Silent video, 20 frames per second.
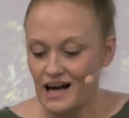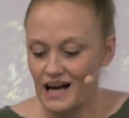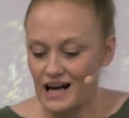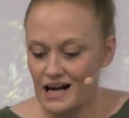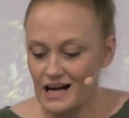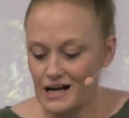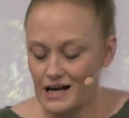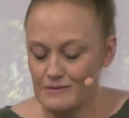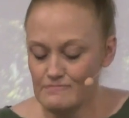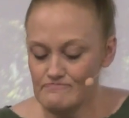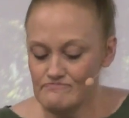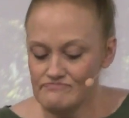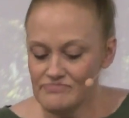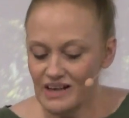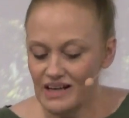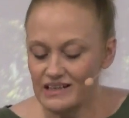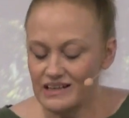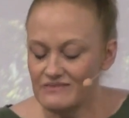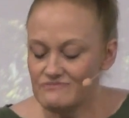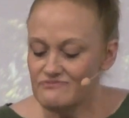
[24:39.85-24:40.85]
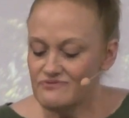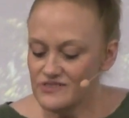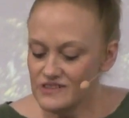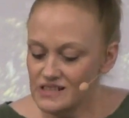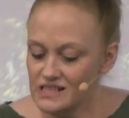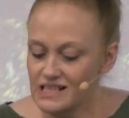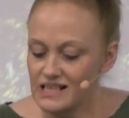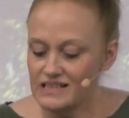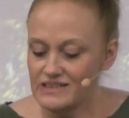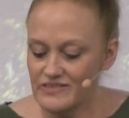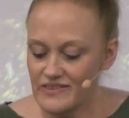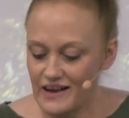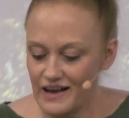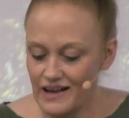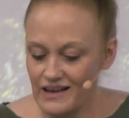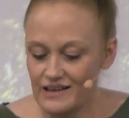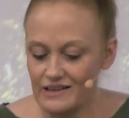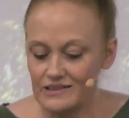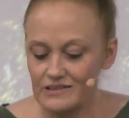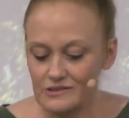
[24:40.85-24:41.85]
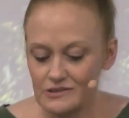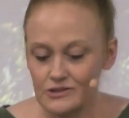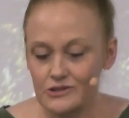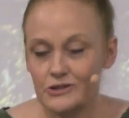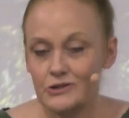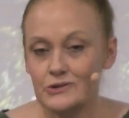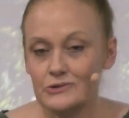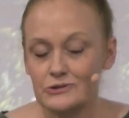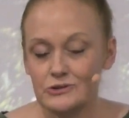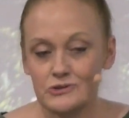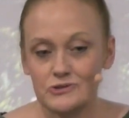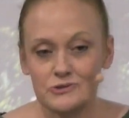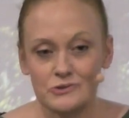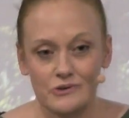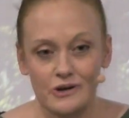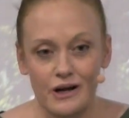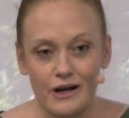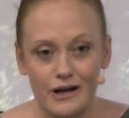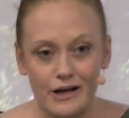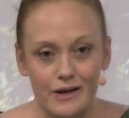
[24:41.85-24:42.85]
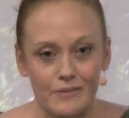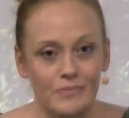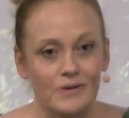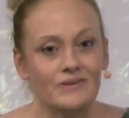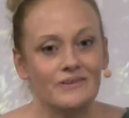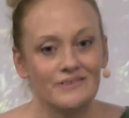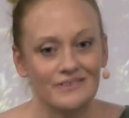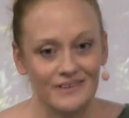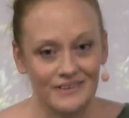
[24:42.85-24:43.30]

And I feel like that could describe